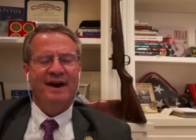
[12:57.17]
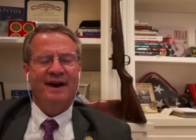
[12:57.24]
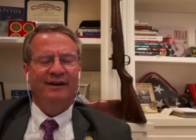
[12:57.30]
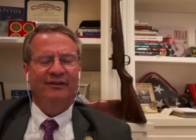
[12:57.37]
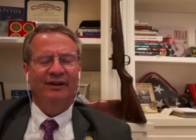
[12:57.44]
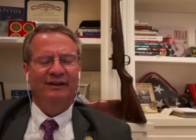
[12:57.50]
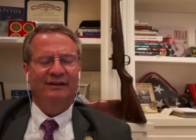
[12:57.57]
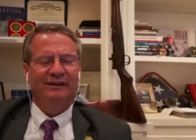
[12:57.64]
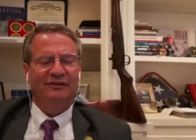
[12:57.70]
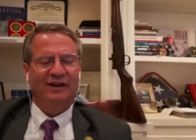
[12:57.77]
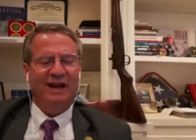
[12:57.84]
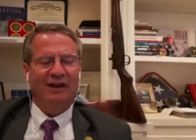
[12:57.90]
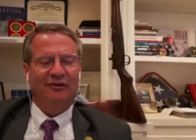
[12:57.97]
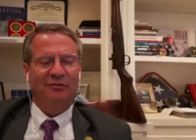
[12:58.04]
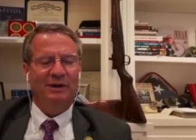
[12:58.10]
I think this
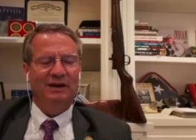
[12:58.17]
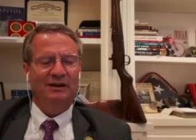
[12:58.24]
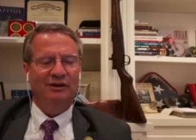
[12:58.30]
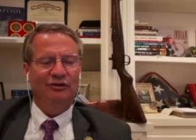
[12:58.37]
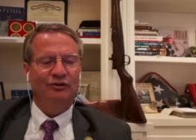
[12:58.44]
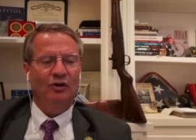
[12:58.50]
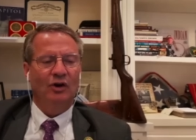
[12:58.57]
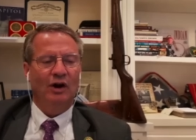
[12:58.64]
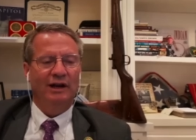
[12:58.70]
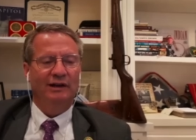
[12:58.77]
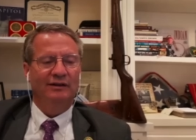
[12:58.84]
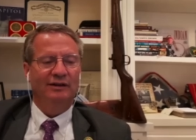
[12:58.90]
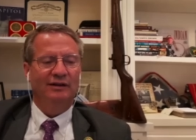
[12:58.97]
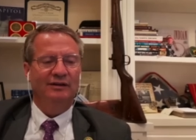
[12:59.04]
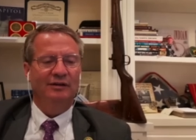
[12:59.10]
guy's being
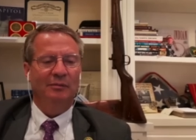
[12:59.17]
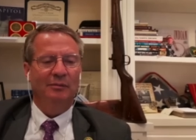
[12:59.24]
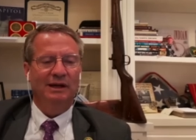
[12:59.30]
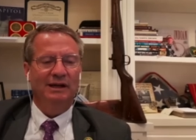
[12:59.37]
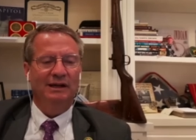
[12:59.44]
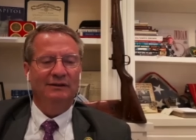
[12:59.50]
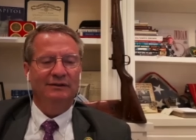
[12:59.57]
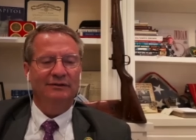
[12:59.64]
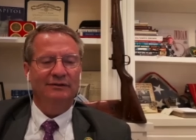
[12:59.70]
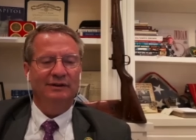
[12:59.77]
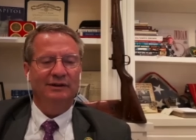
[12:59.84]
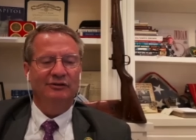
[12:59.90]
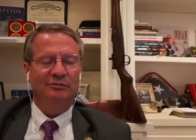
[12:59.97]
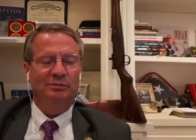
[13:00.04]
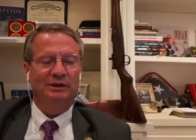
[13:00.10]
discredited, to me, is
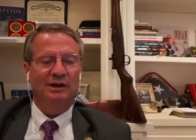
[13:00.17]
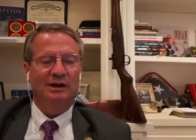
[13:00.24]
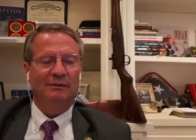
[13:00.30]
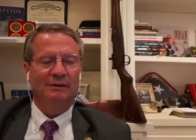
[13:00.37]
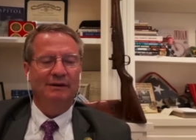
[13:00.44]
beyond.